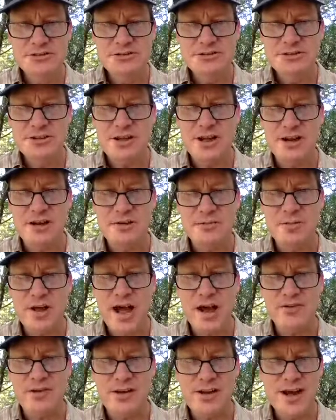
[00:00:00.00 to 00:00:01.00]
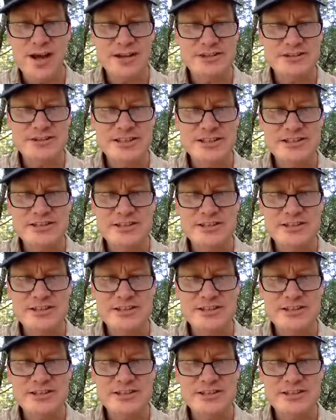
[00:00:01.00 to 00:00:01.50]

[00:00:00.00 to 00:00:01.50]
It's got to have a lot of seeds